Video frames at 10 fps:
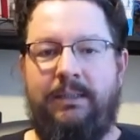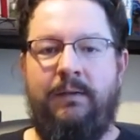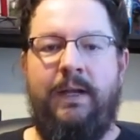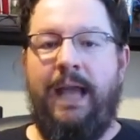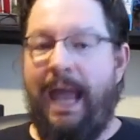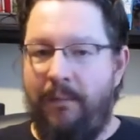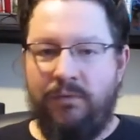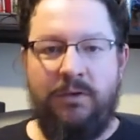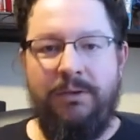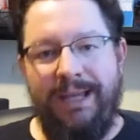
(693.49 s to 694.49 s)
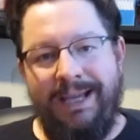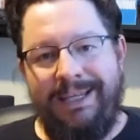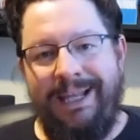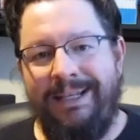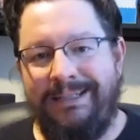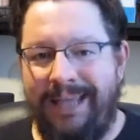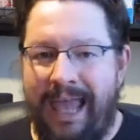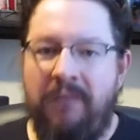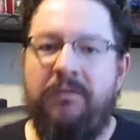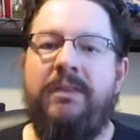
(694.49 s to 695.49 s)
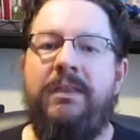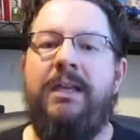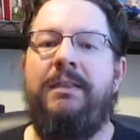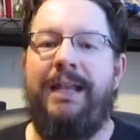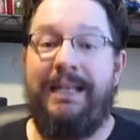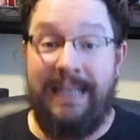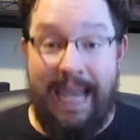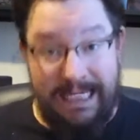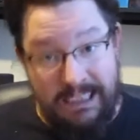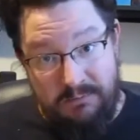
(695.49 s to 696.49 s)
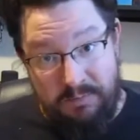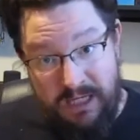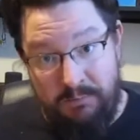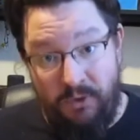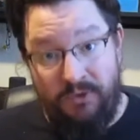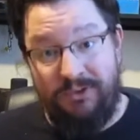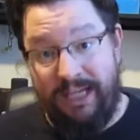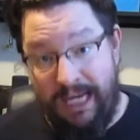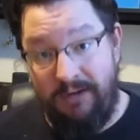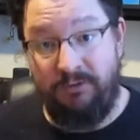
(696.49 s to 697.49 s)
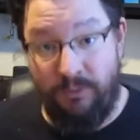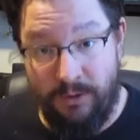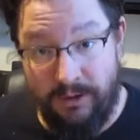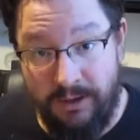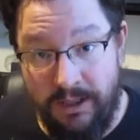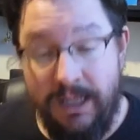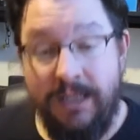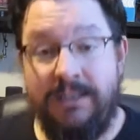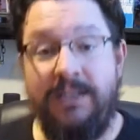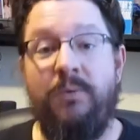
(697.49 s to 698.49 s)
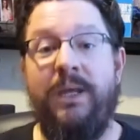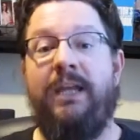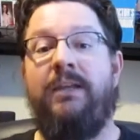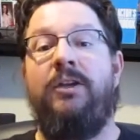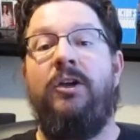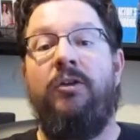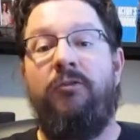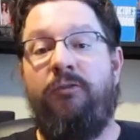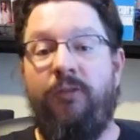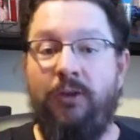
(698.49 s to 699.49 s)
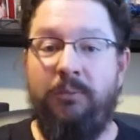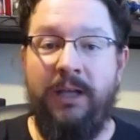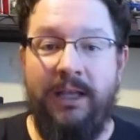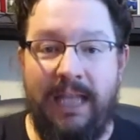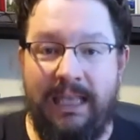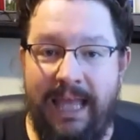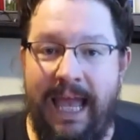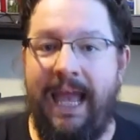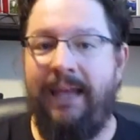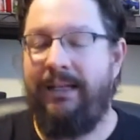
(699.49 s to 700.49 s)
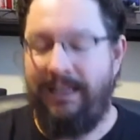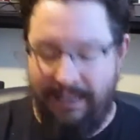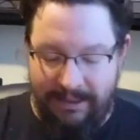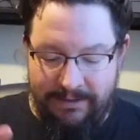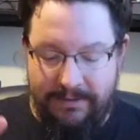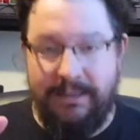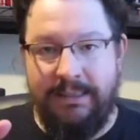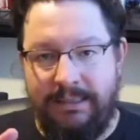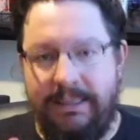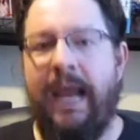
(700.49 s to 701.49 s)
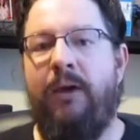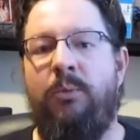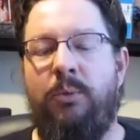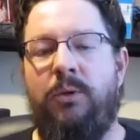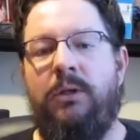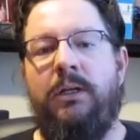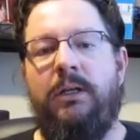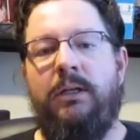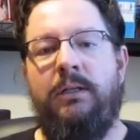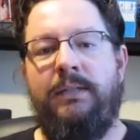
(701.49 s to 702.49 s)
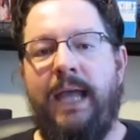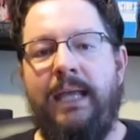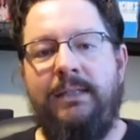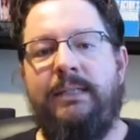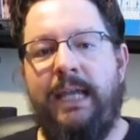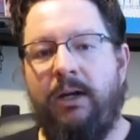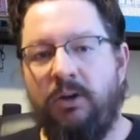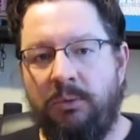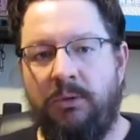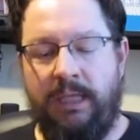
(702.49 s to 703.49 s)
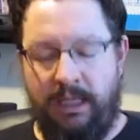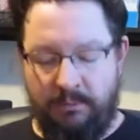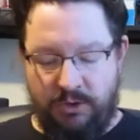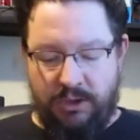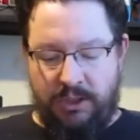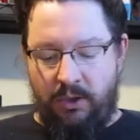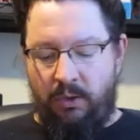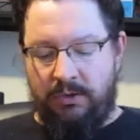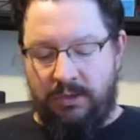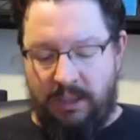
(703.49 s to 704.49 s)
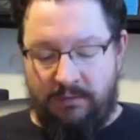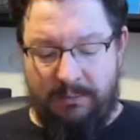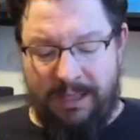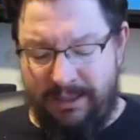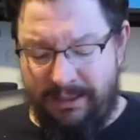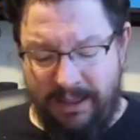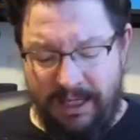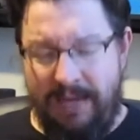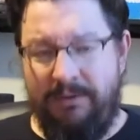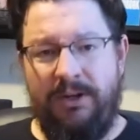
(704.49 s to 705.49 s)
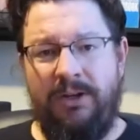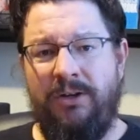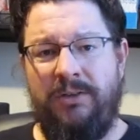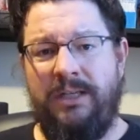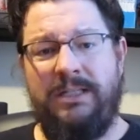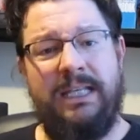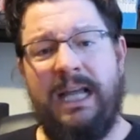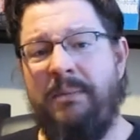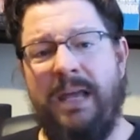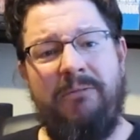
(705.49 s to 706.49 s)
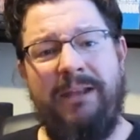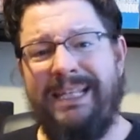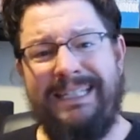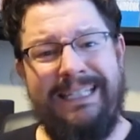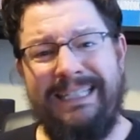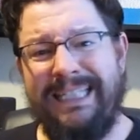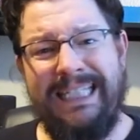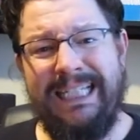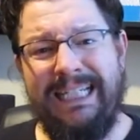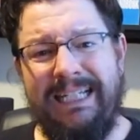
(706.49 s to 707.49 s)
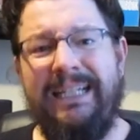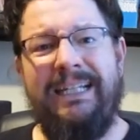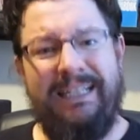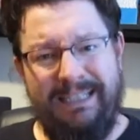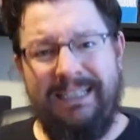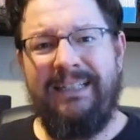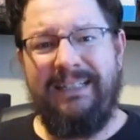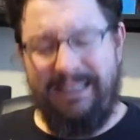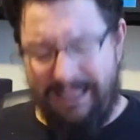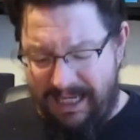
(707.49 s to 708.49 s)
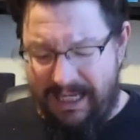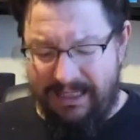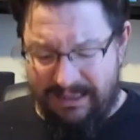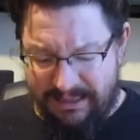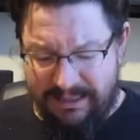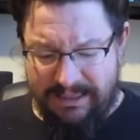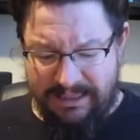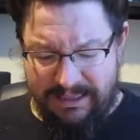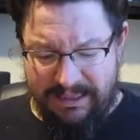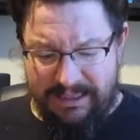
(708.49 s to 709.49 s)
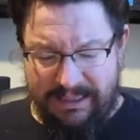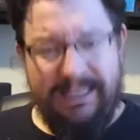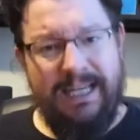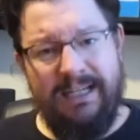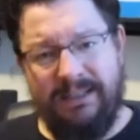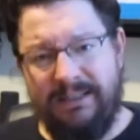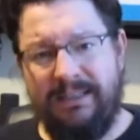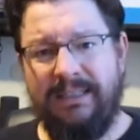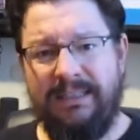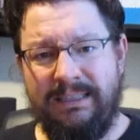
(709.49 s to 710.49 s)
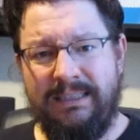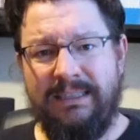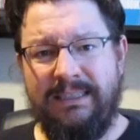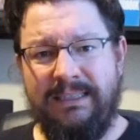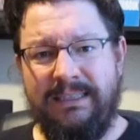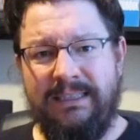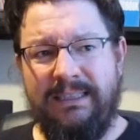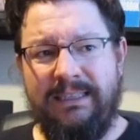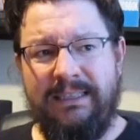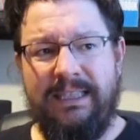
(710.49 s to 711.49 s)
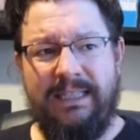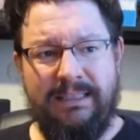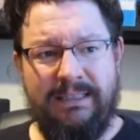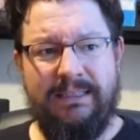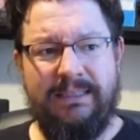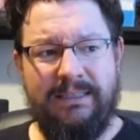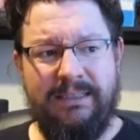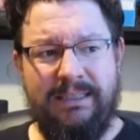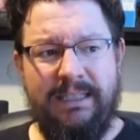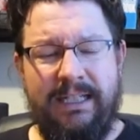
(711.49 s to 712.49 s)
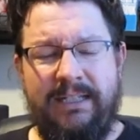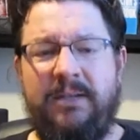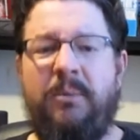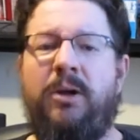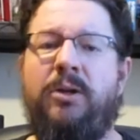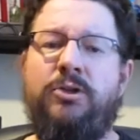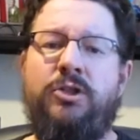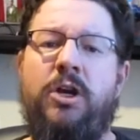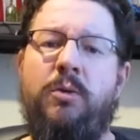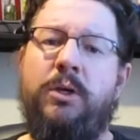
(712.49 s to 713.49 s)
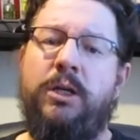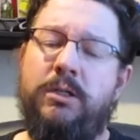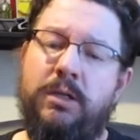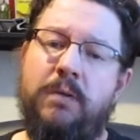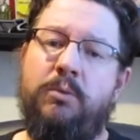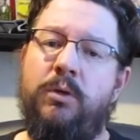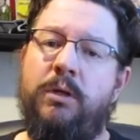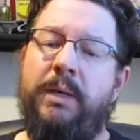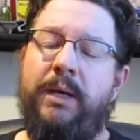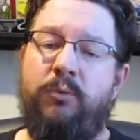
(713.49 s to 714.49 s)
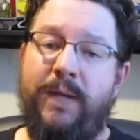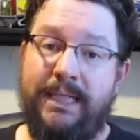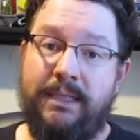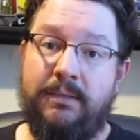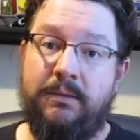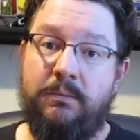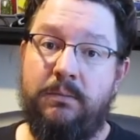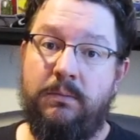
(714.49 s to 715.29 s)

All right? Absolutely against everything that nice people stand for. She went full, like, that is terrible. That is terrible. And I'm sure she holds herself up, like, even in her thing, she's like, I'm not racist. Yeah, you kind of are. You kind of are. In tomorrow's show, we're going to talk more about racism.